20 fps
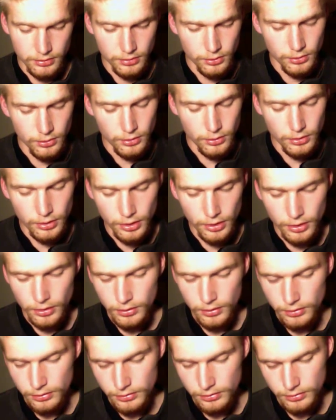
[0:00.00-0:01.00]

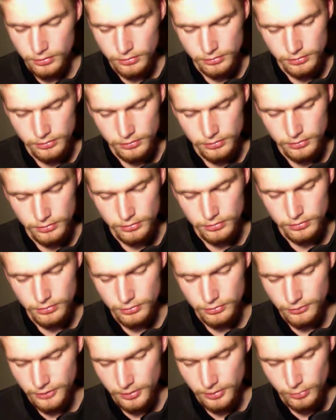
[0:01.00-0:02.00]
"No,"
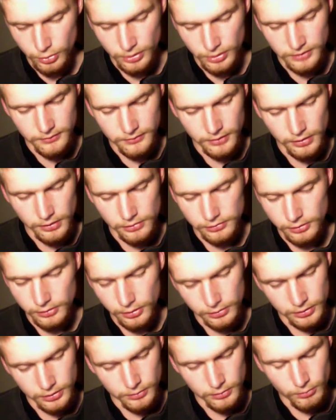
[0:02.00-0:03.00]
said Bree very
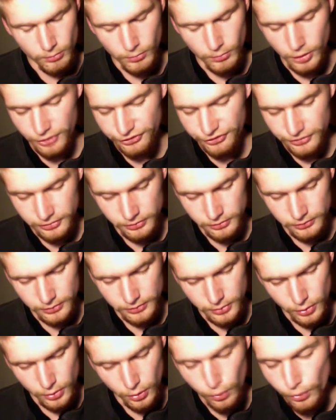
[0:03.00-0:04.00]
slowly, "mustn't
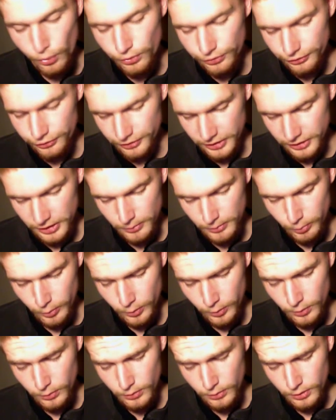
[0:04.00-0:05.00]
go sleep.
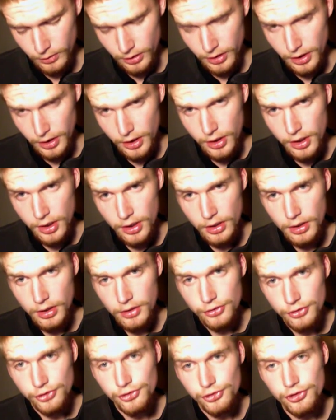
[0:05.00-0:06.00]

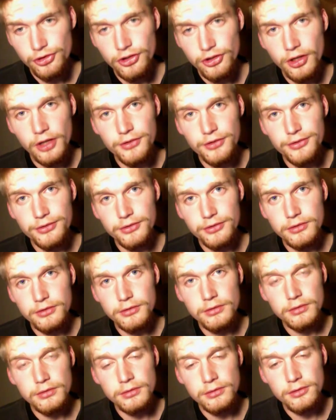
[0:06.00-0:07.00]
Just
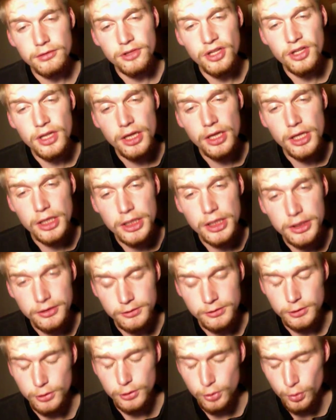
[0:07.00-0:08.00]
a
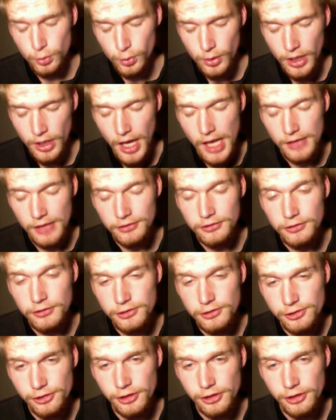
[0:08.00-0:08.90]
little rest."